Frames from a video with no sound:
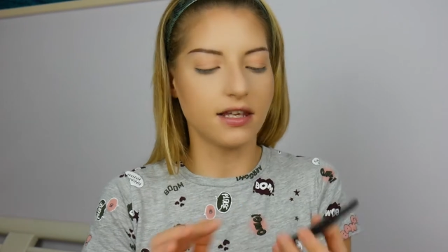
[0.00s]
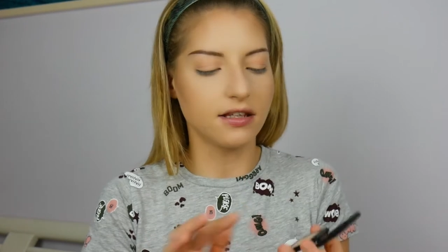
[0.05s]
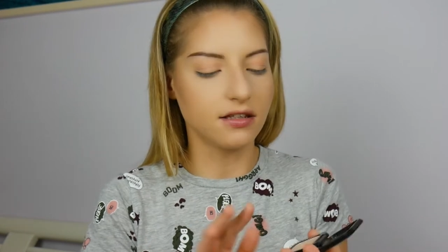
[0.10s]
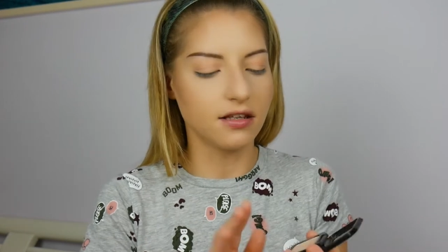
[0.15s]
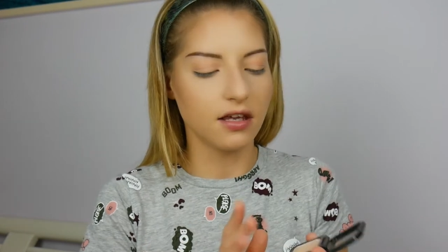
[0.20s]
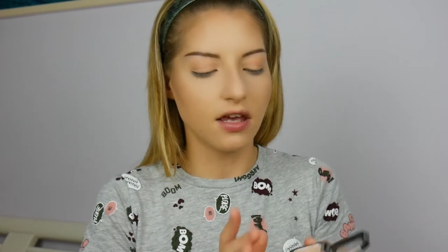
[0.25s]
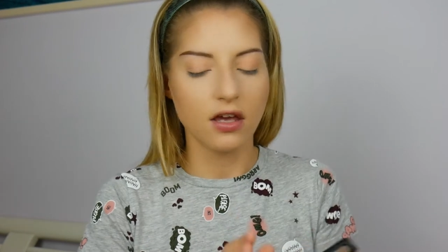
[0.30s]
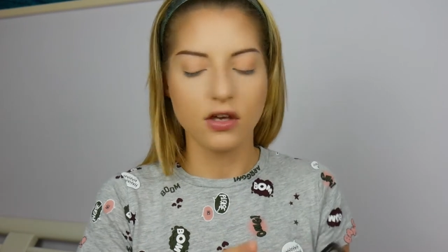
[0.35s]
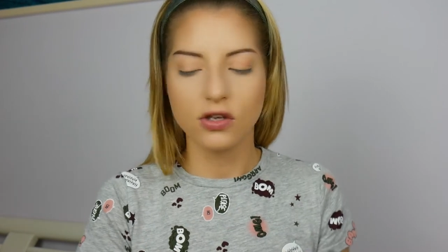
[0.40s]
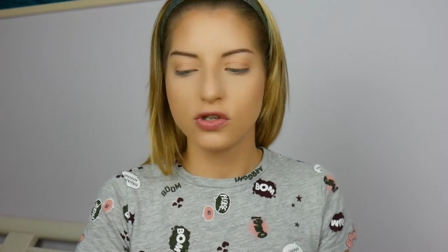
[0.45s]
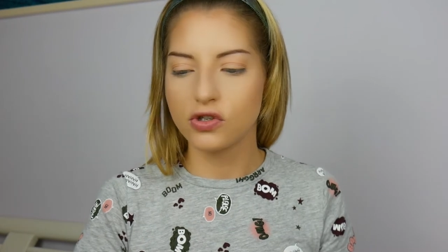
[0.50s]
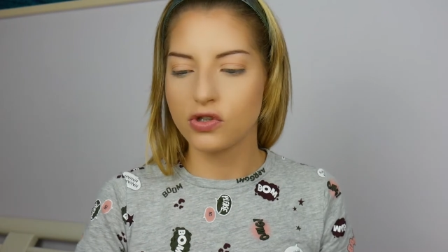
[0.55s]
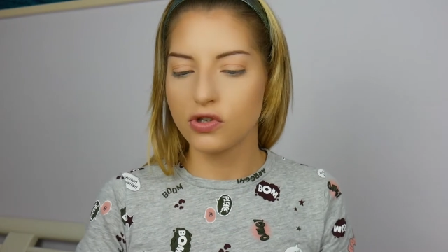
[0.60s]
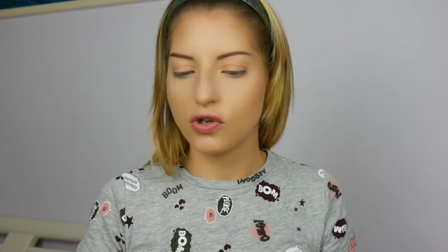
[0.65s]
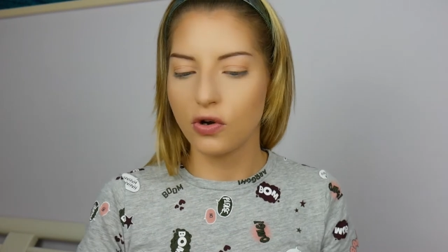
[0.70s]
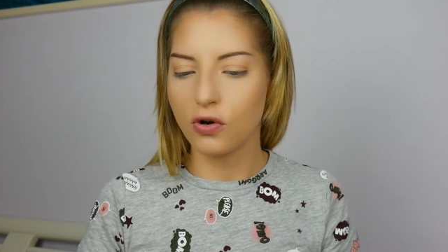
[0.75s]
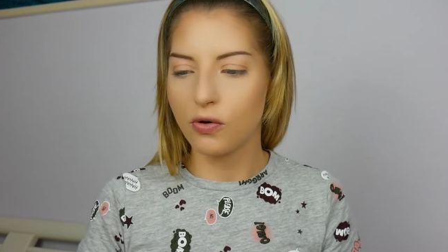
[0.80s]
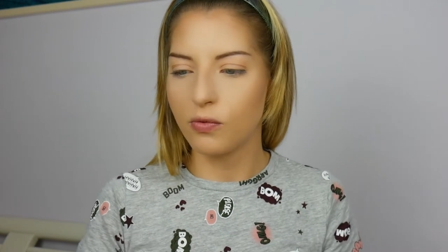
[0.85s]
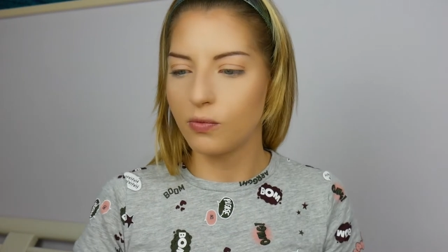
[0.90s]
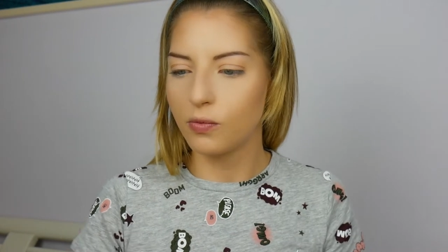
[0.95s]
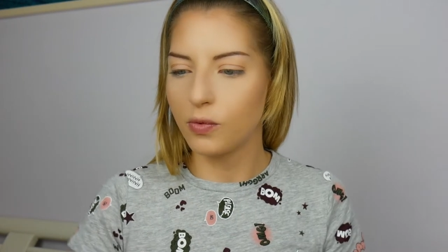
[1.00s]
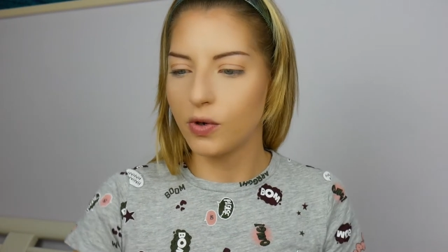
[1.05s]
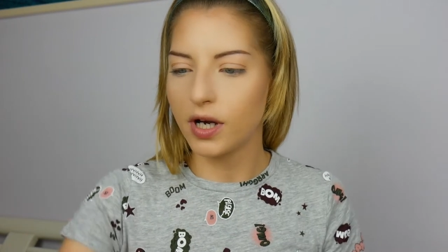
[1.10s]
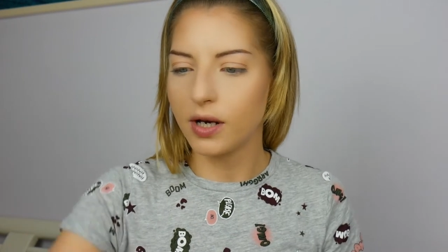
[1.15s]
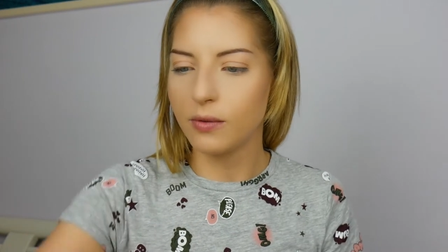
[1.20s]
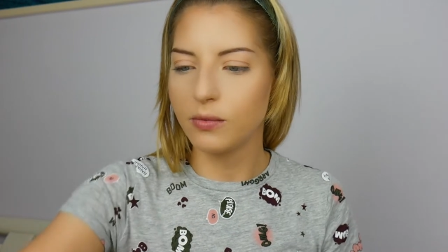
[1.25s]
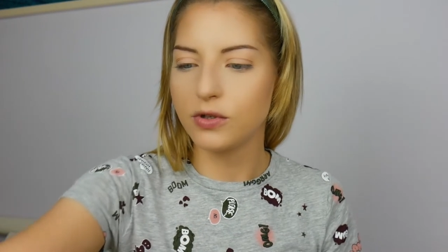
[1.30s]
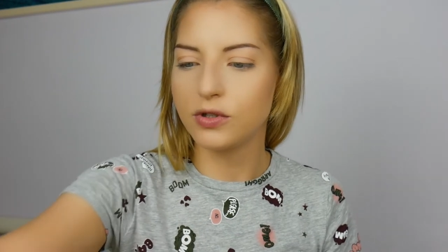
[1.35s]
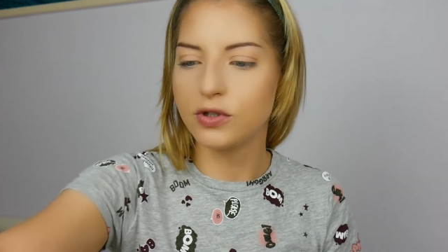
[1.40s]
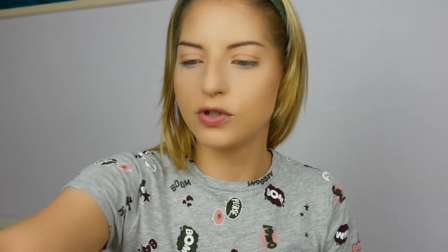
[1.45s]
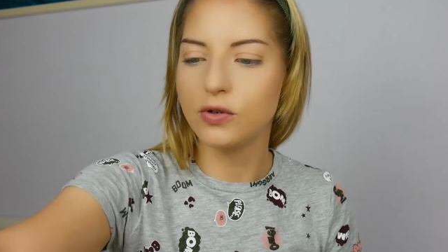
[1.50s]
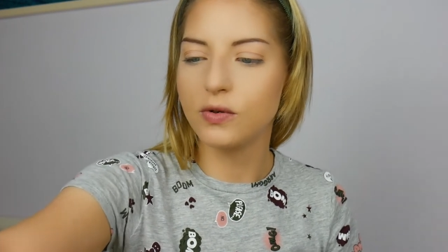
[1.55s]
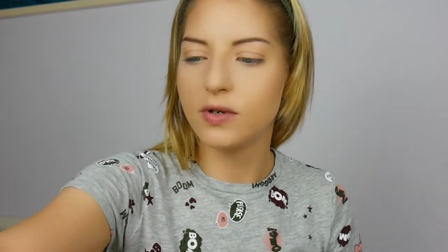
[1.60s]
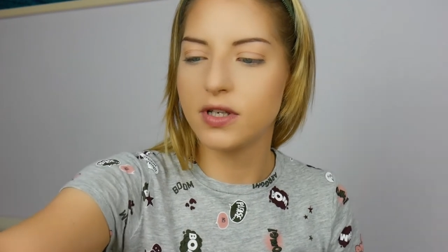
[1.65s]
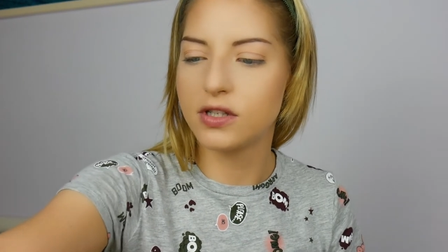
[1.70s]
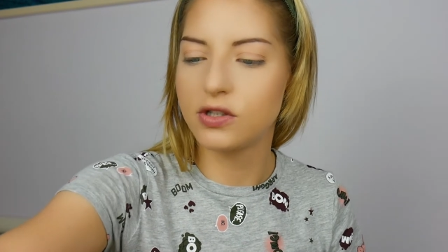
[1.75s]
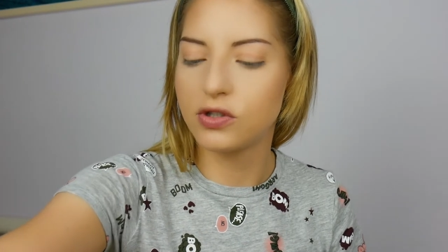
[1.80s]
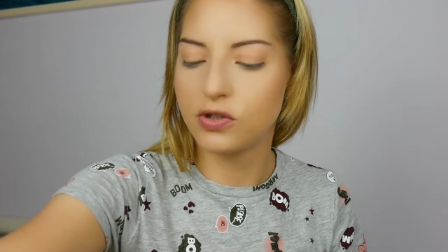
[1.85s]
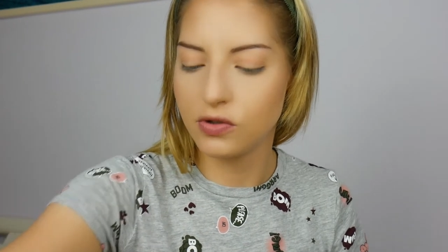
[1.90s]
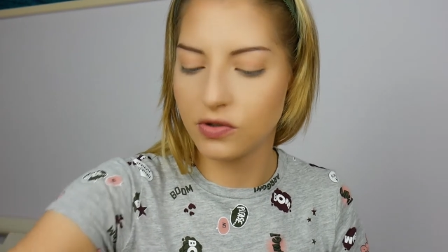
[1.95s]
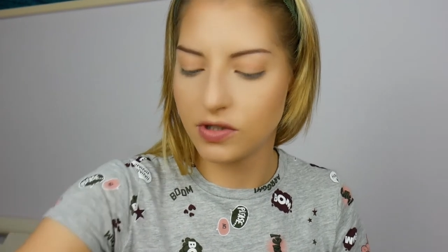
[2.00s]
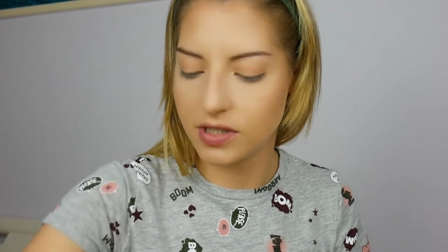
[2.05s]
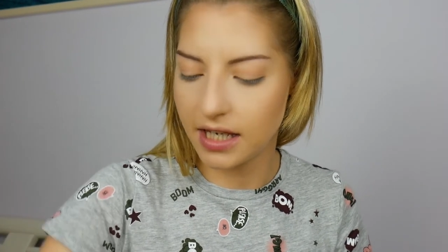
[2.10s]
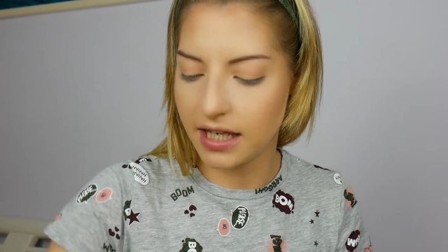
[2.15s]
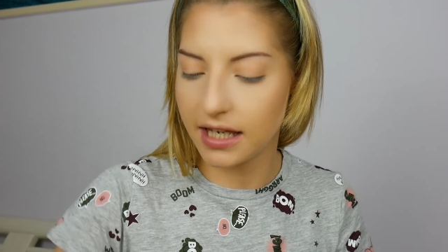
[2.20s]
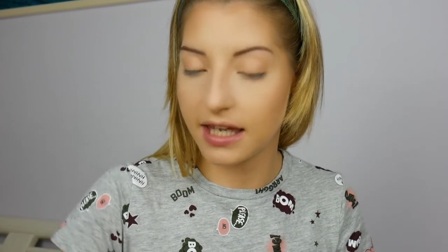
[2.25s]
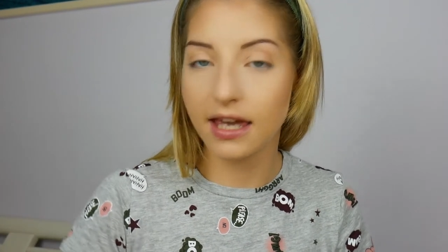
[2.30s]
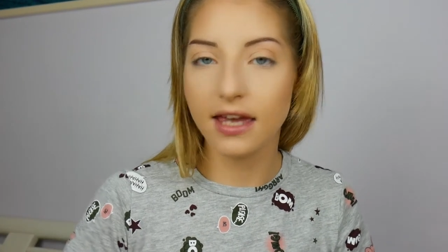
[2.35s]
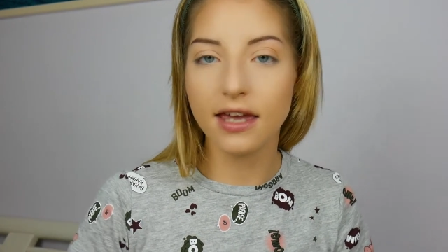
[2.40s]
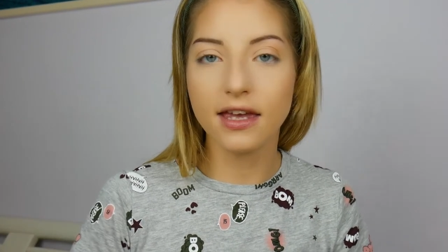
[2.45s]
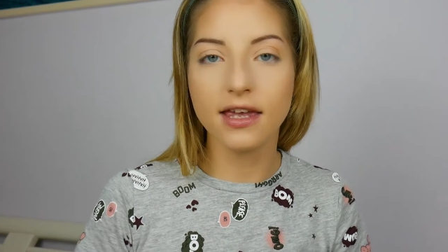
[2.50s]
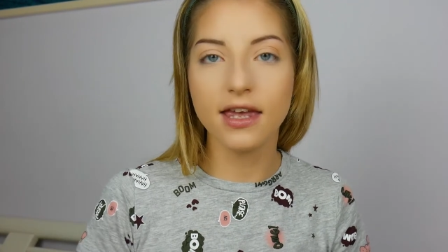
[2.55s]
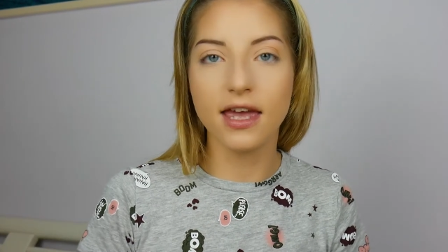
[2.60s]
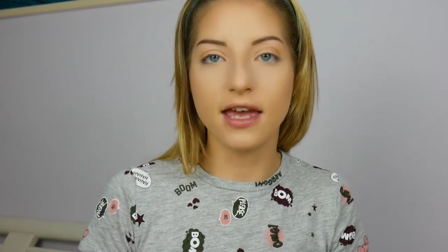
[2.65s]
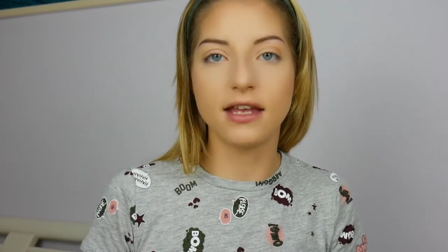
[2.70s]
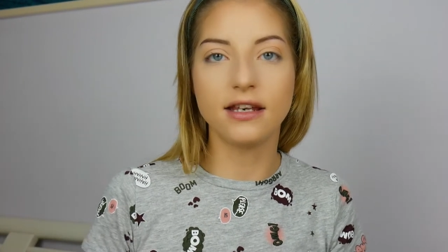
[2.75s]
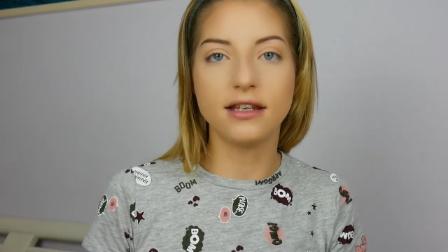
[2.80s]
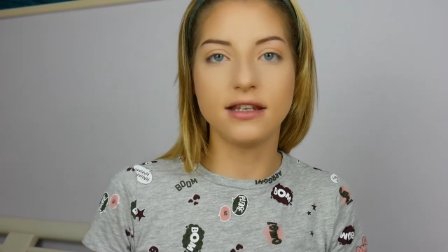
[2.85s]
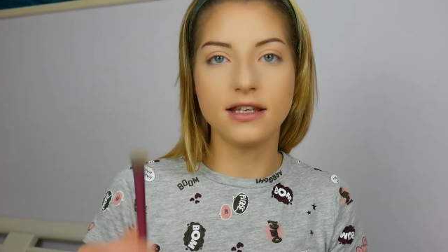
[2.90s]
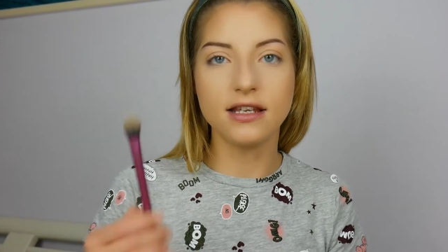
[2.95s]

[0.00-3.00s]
it. So what I will do is to take again